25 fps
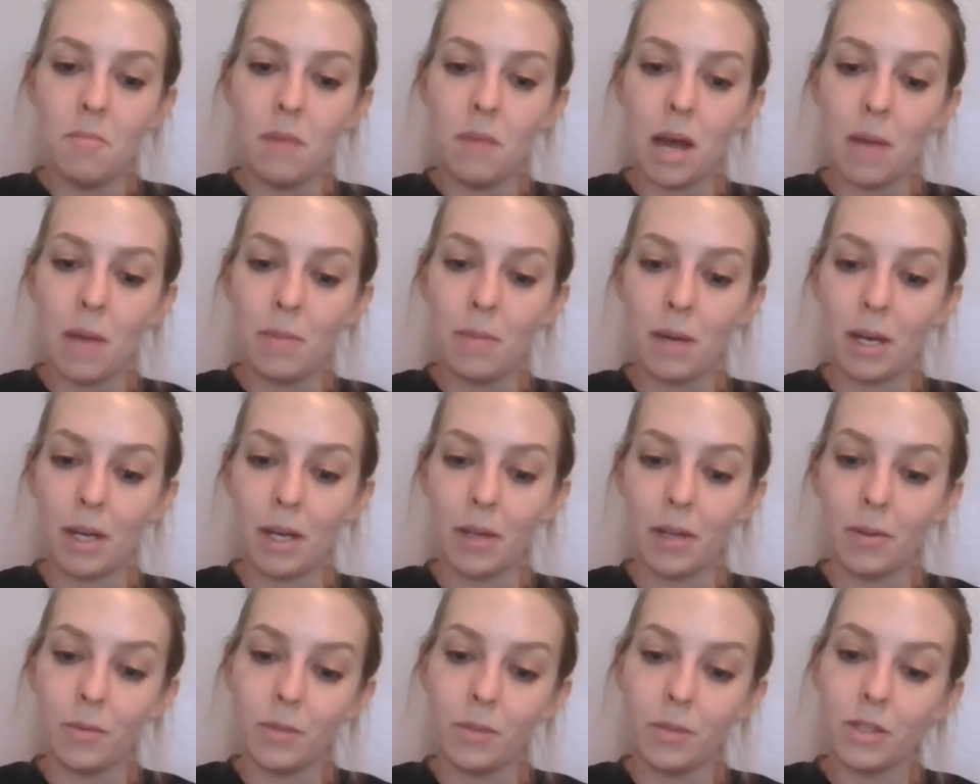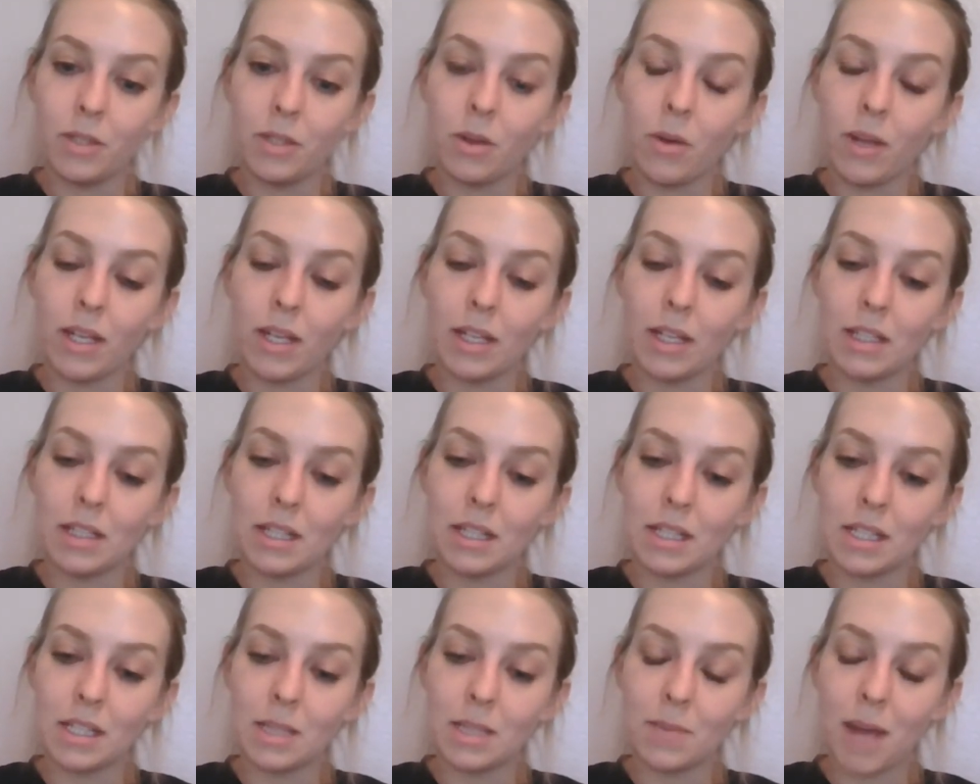Bubba was going
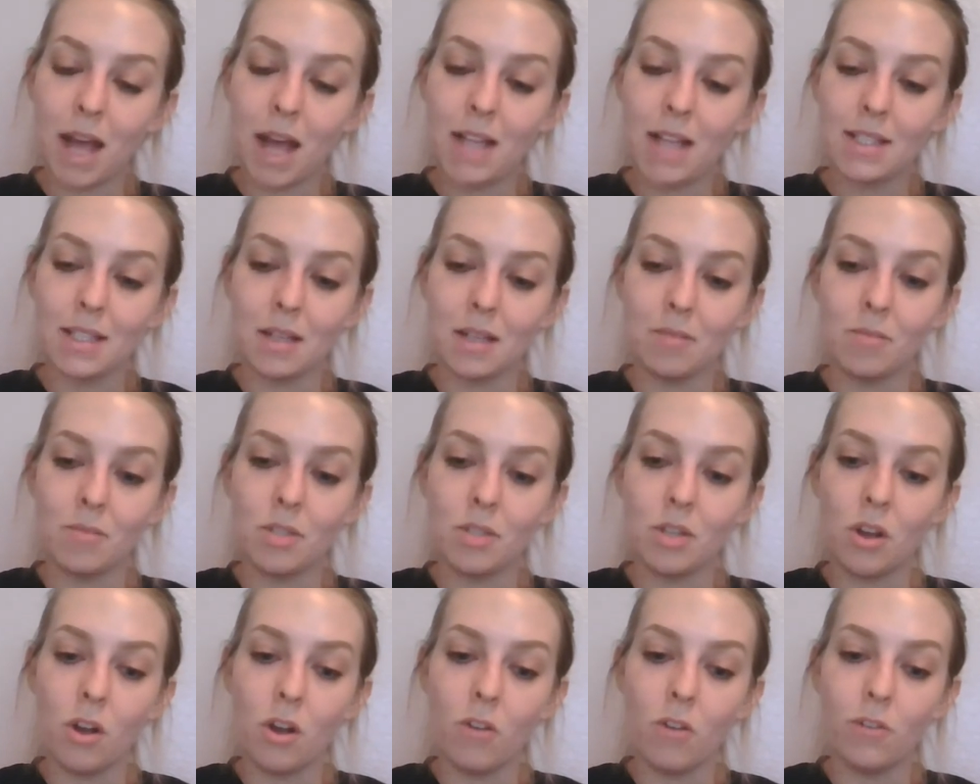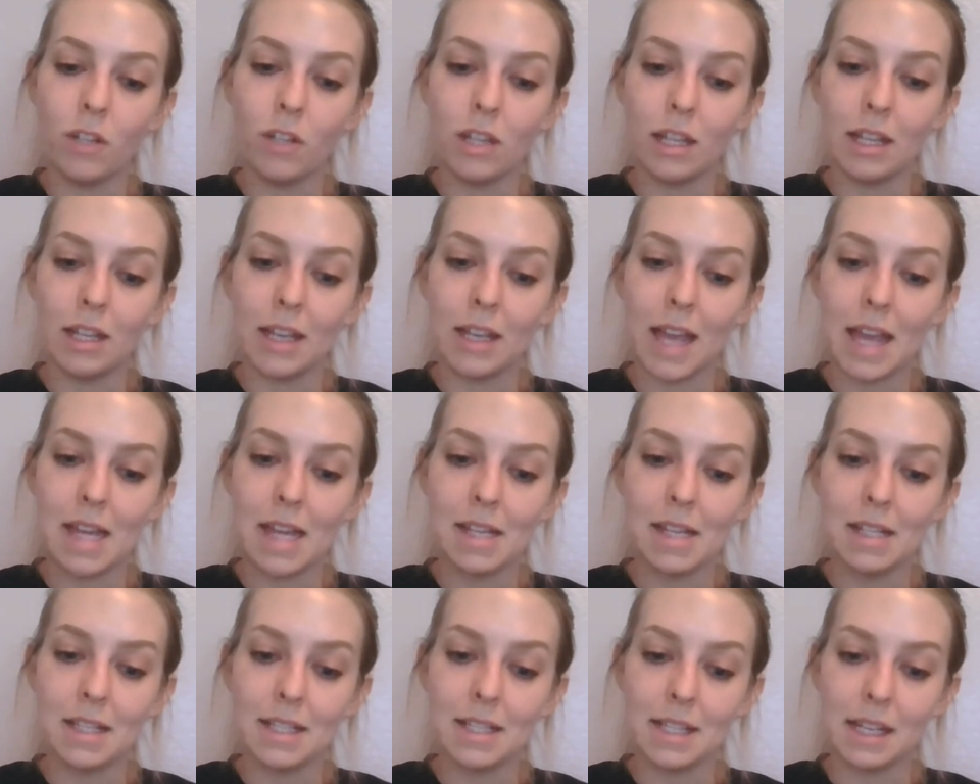into spasms over the
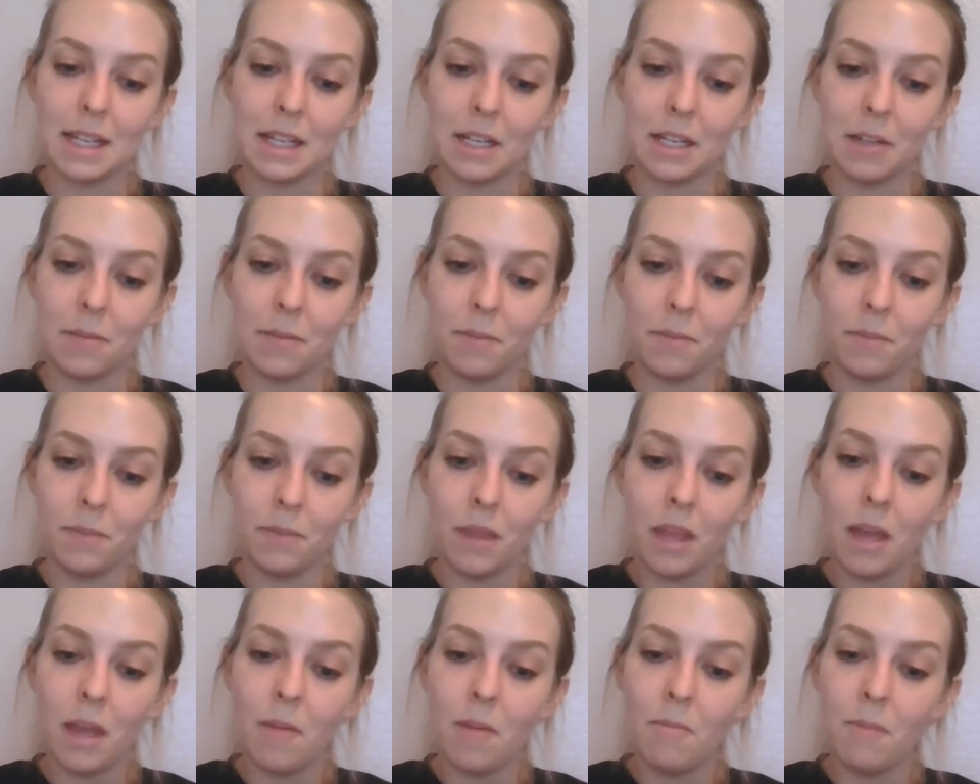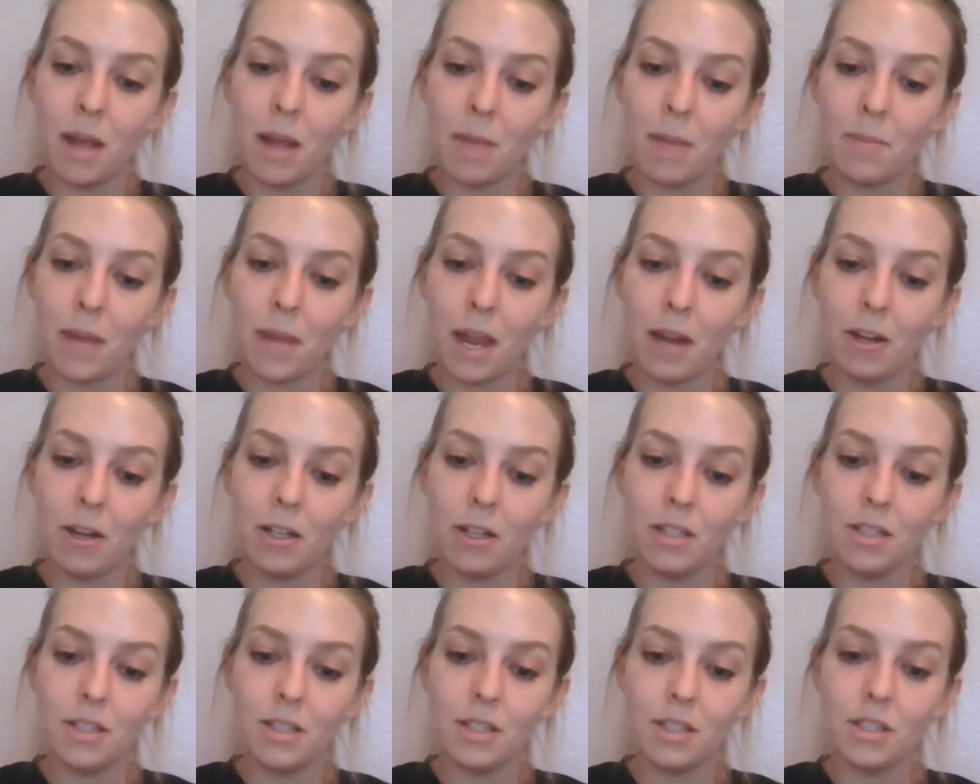cake scene. My
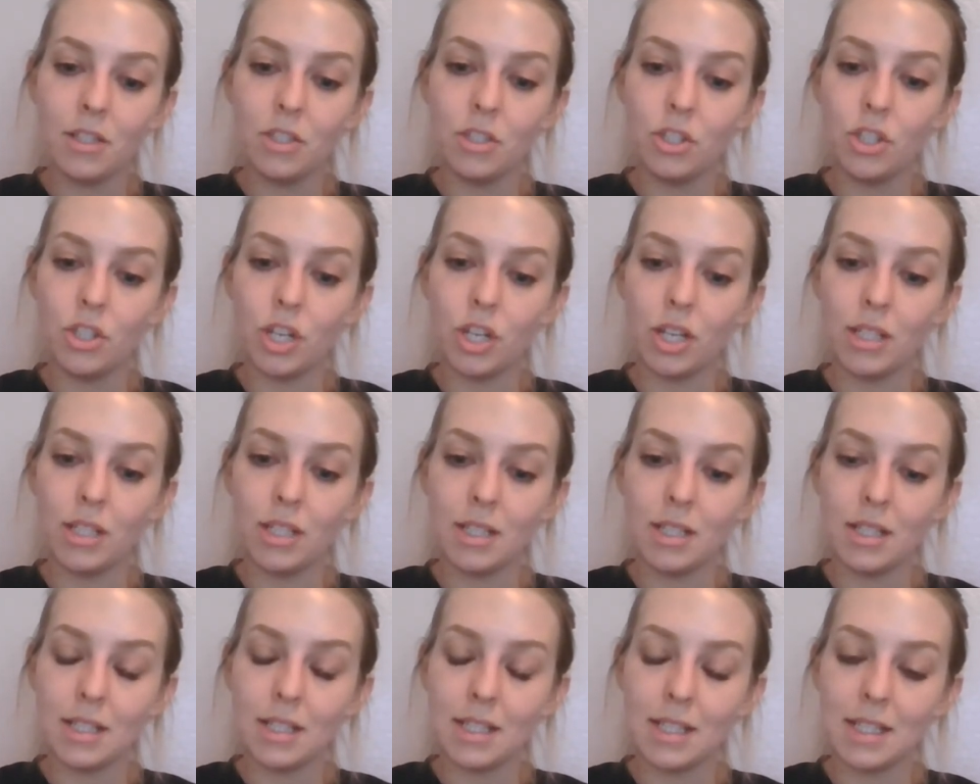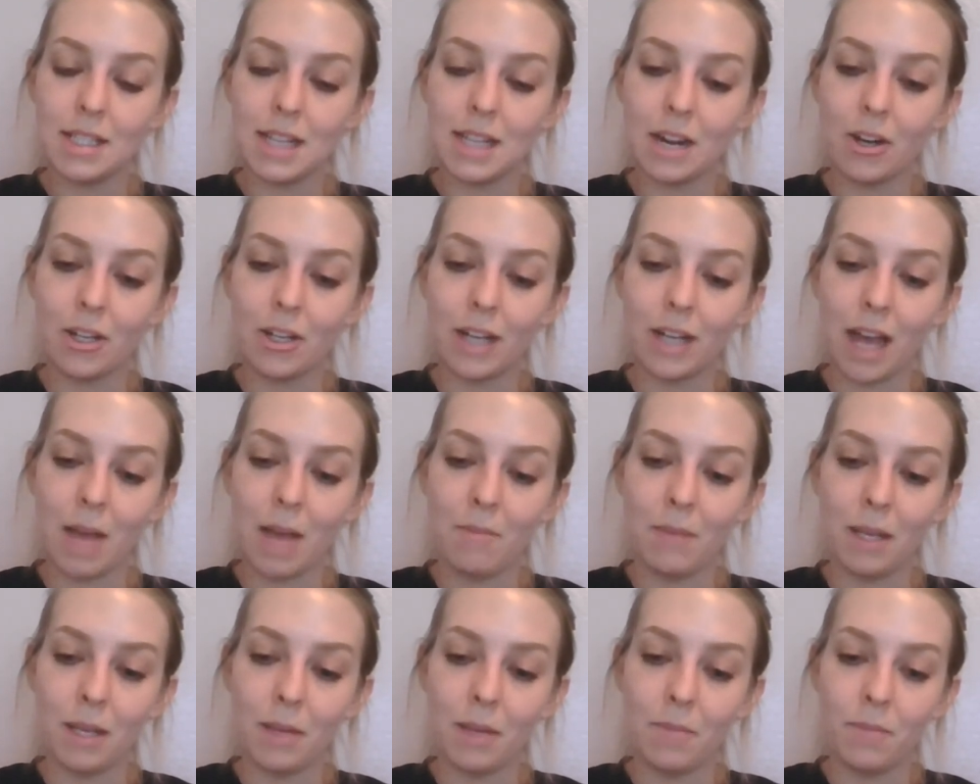parents just stared
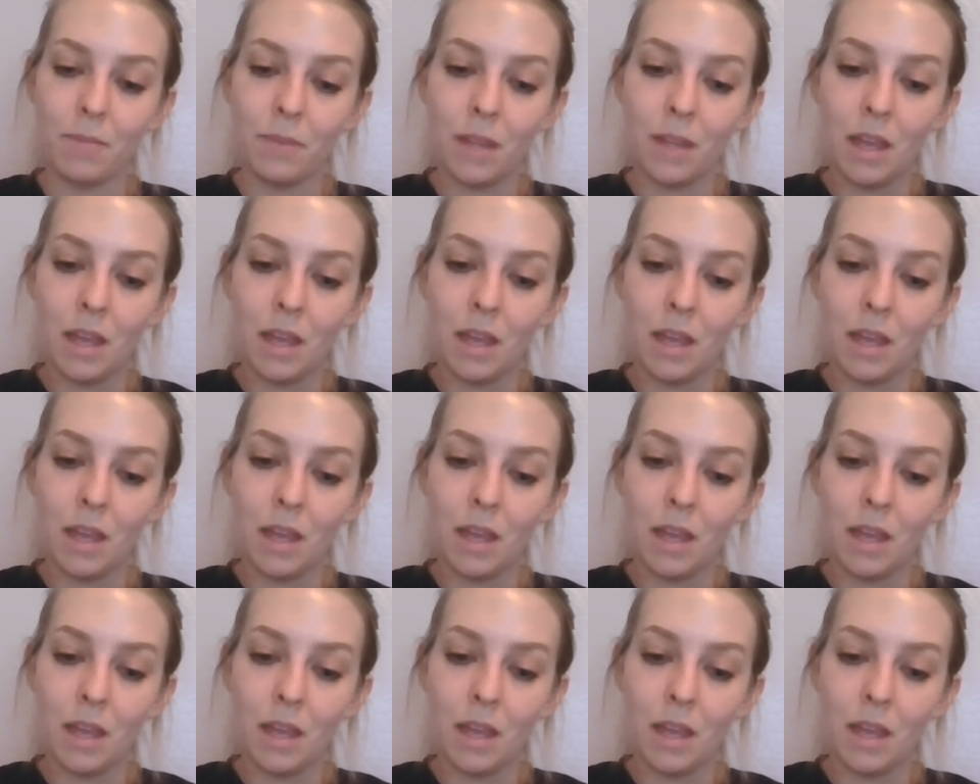at me.